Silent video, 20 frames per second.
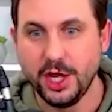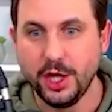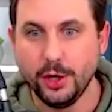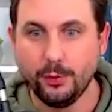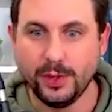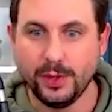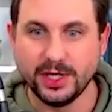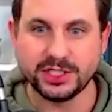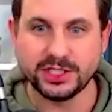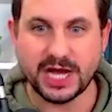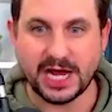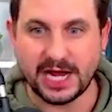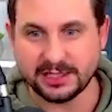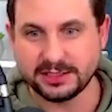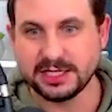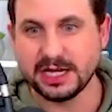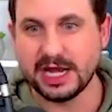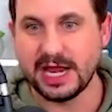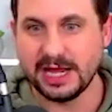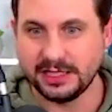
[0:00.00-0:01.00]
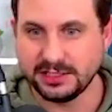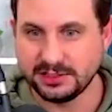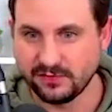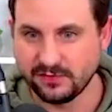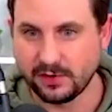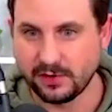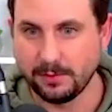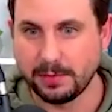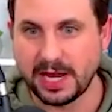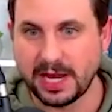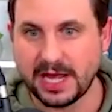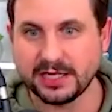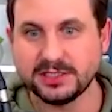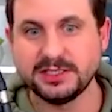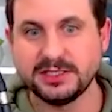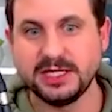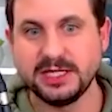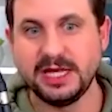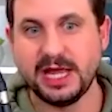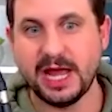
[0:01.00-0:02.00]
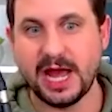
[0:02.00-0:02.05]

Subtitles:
which adds layers of complexity,